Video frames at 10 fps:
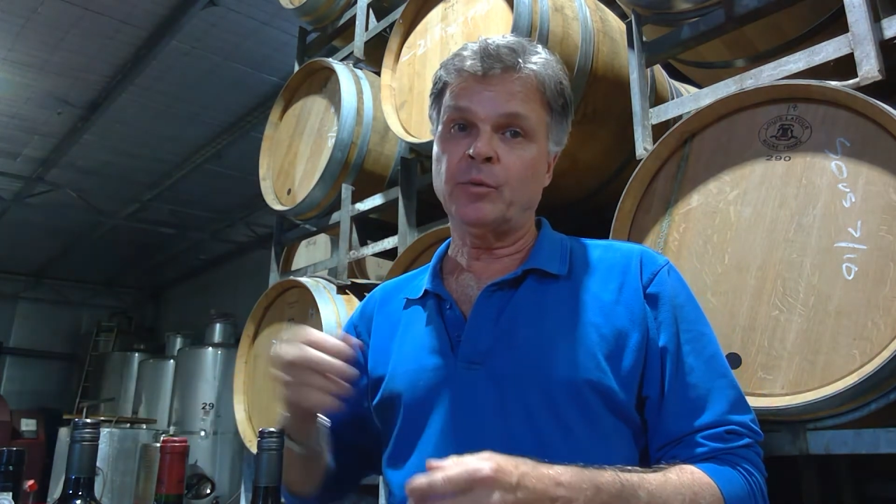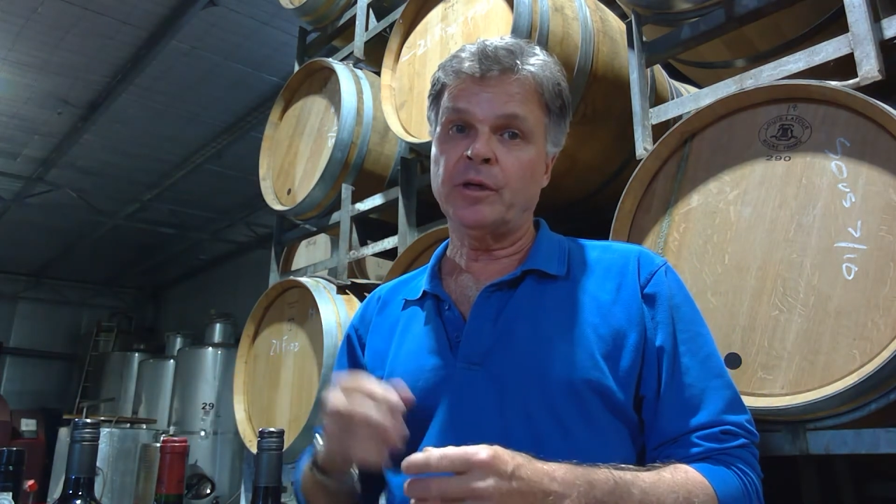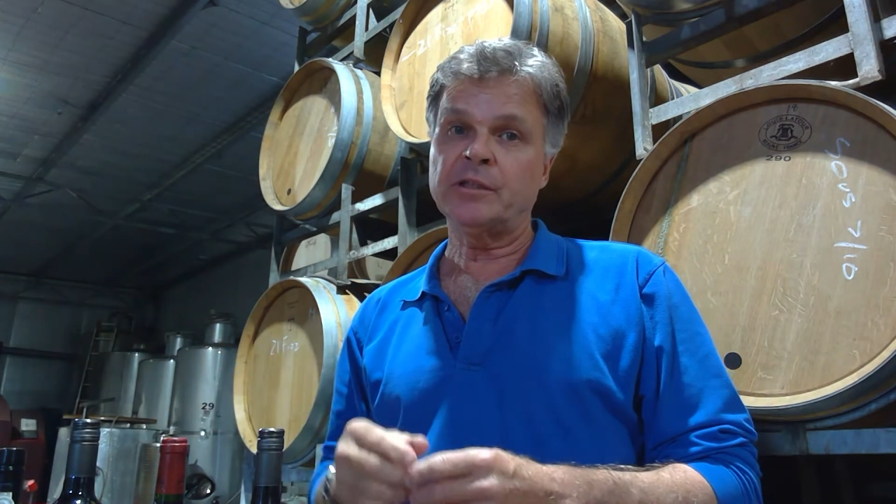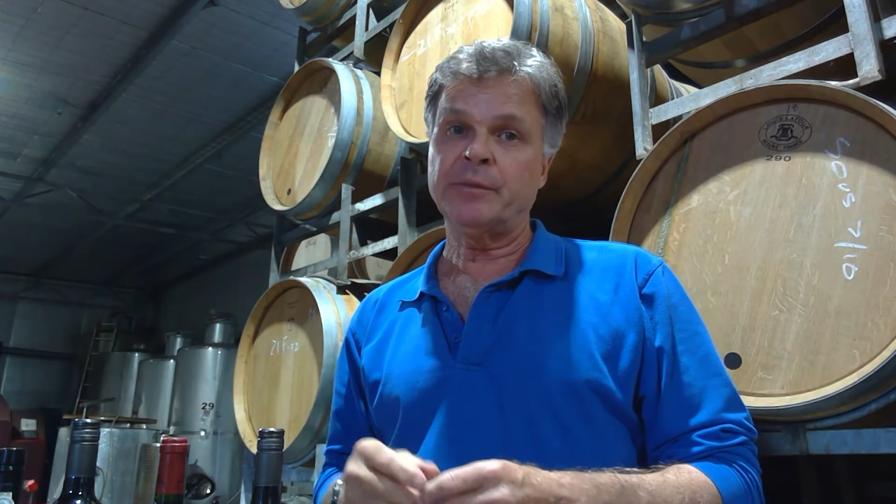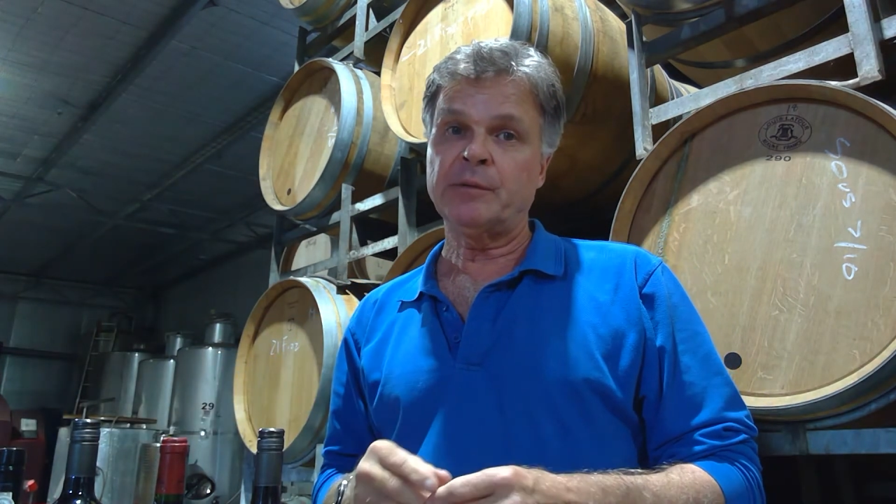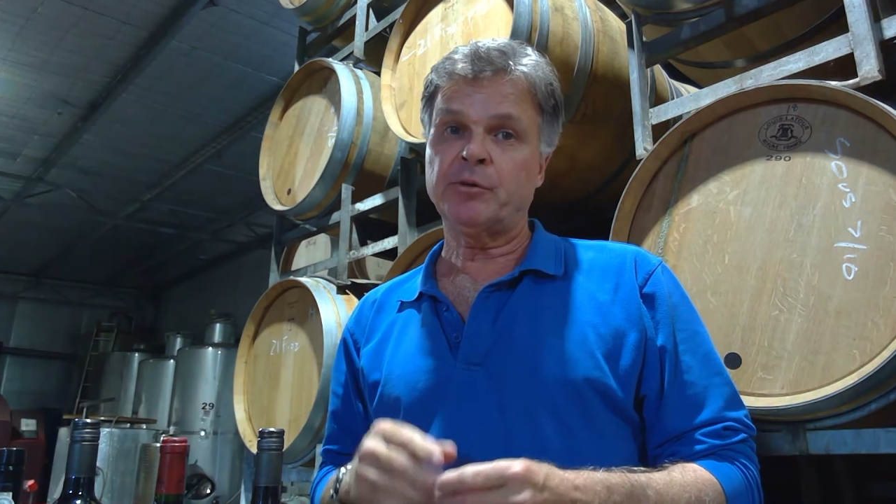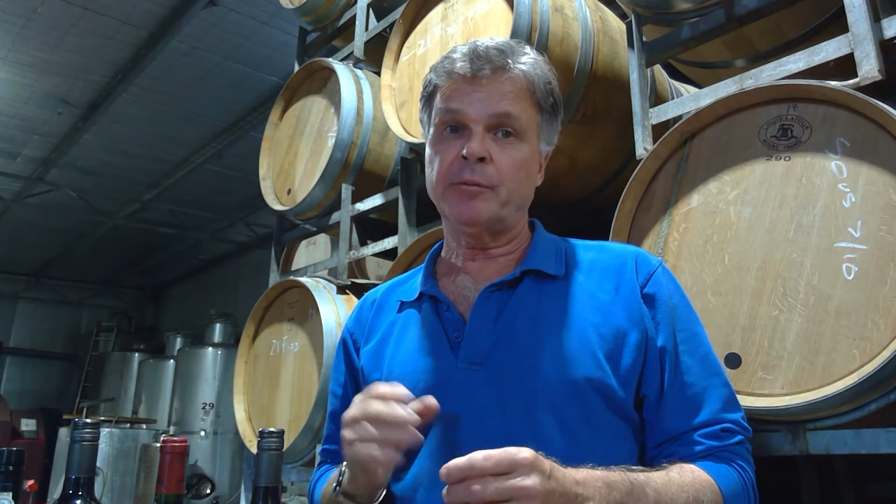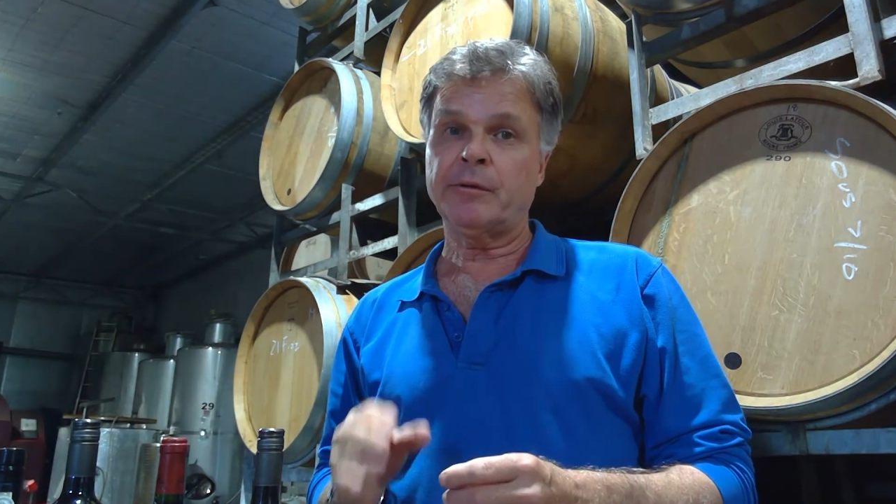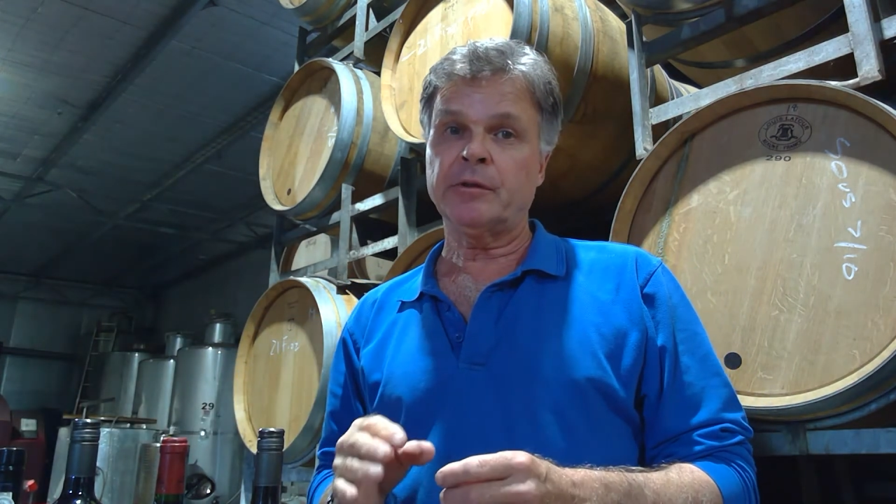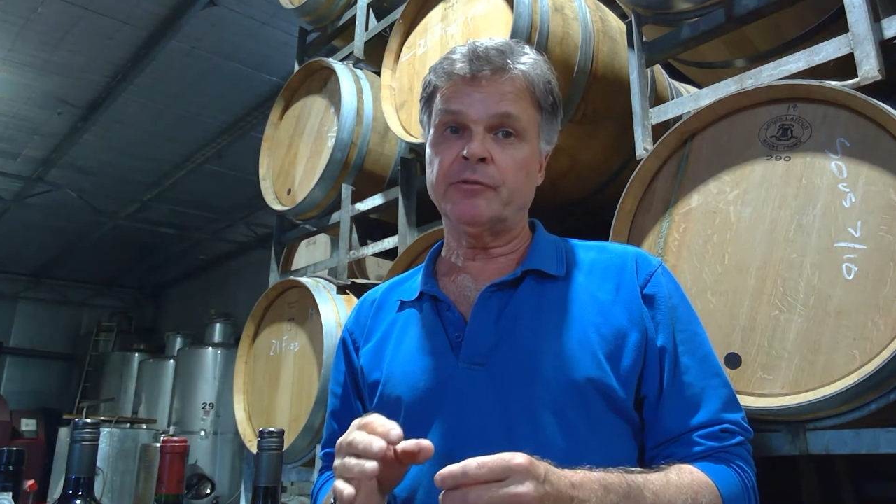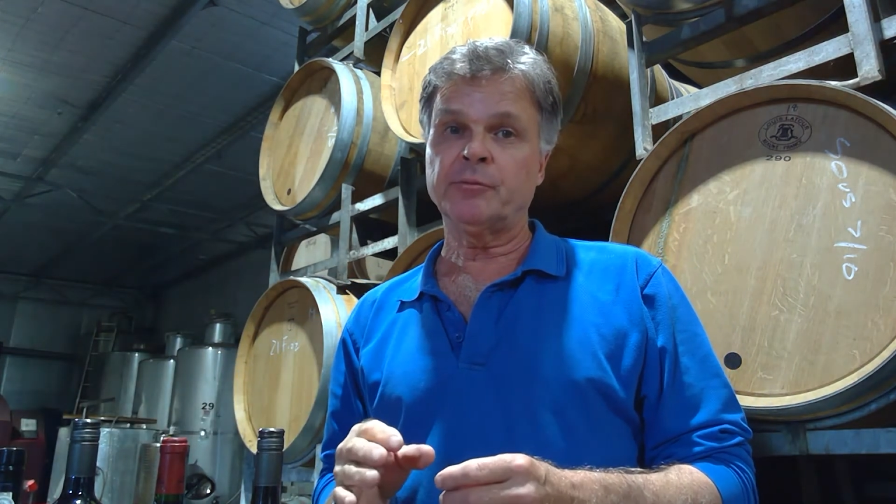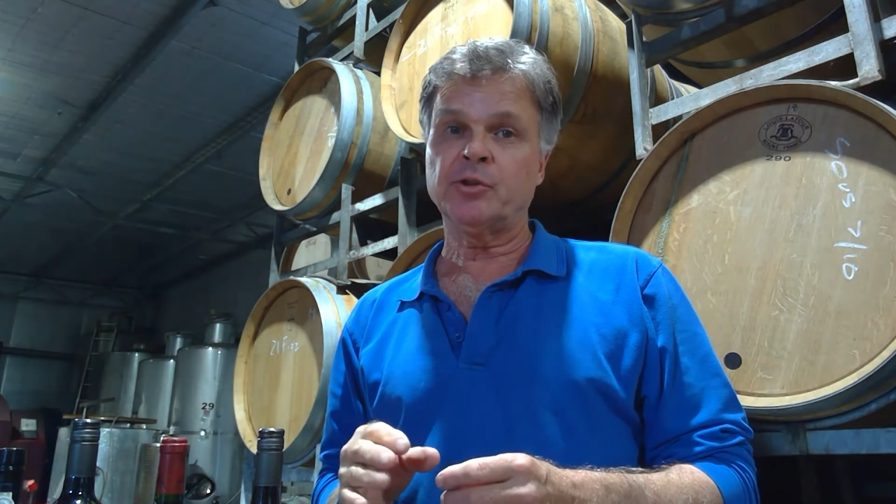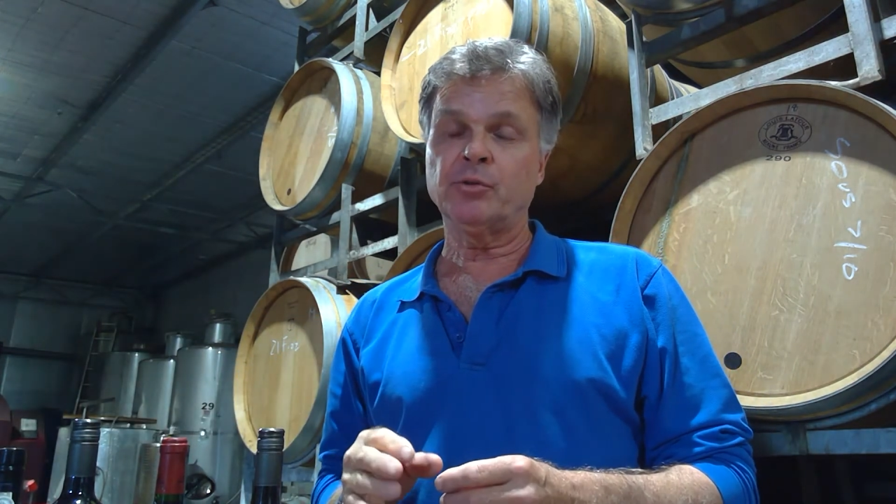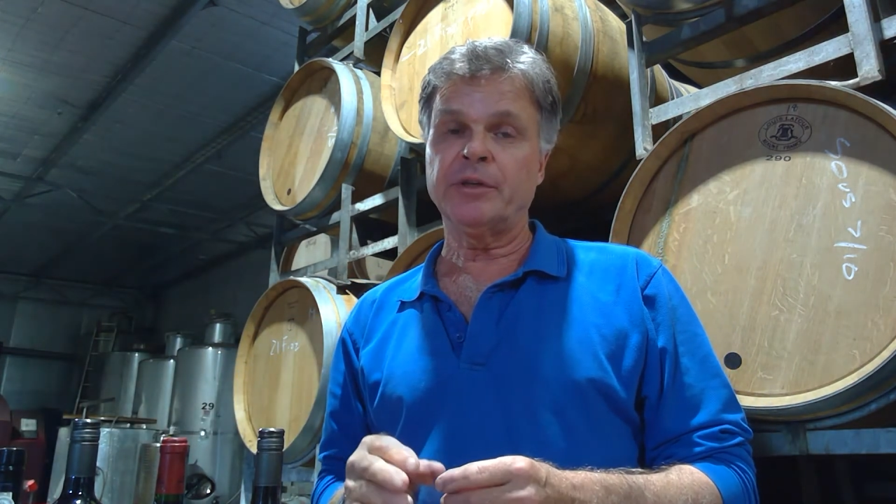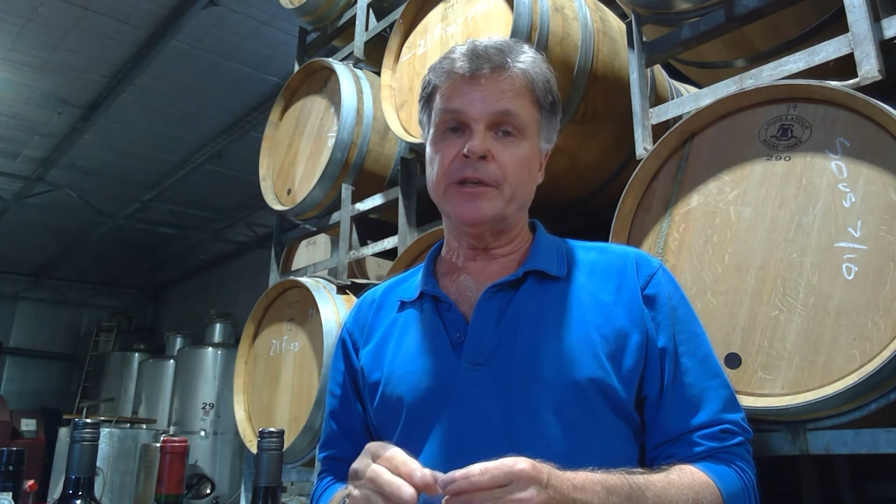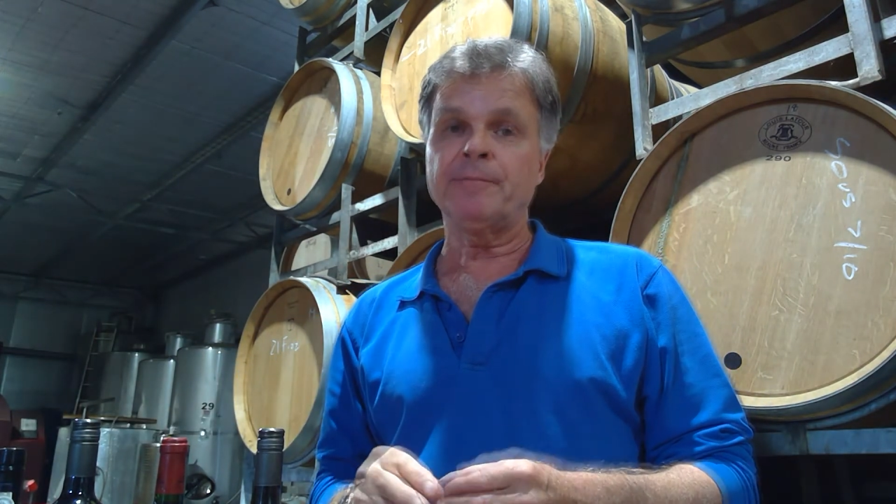wines made primarily from Toriga,